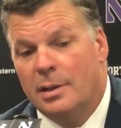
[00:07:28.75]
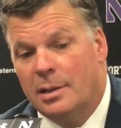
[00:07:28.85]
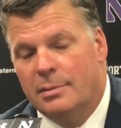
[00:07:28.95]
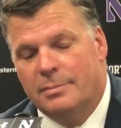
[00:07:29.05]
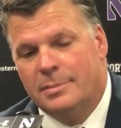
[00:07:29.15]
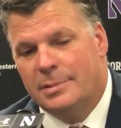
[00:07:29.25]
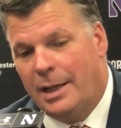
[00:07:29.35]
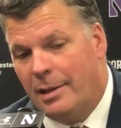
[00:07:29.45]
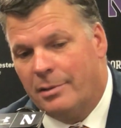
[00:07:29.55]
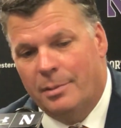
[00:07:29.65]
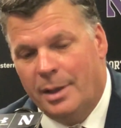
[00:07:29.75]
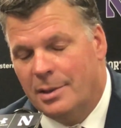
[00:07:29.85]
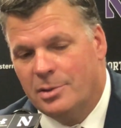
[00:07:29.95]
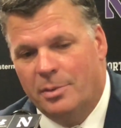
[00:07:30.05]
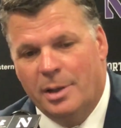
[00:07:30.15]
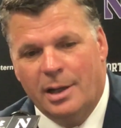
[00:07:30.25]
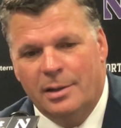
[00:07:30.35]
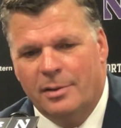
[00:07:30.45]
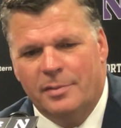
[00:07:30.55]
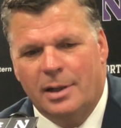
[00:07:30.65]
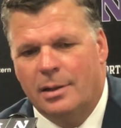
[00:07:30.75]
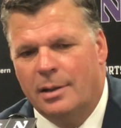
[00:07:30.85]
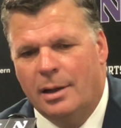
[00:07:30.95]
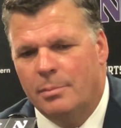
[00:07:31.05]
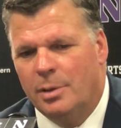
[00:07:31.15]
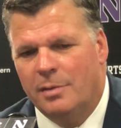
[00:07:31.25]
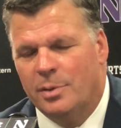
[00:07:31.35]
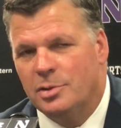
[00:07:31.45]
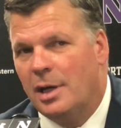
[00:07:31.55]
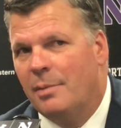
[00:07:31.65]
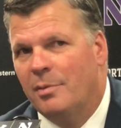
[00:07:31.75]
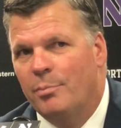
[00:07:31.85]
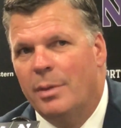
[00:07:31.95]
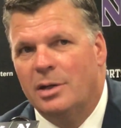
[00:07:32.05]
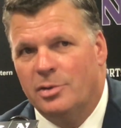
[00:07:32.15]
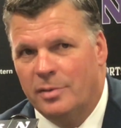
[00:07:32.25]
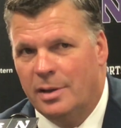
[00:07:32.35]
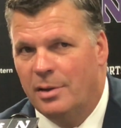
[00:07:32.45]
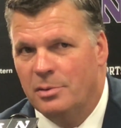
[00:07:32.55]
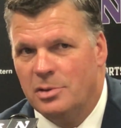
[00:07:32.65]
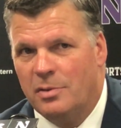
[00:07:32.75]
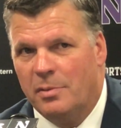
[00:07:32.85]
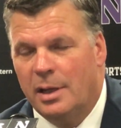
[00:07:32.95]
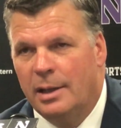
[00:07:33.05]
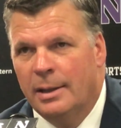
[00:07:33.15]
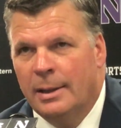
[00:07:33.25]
and Tyler Clement, and Toby Hegner have done an unbelievable job of mentoring those three.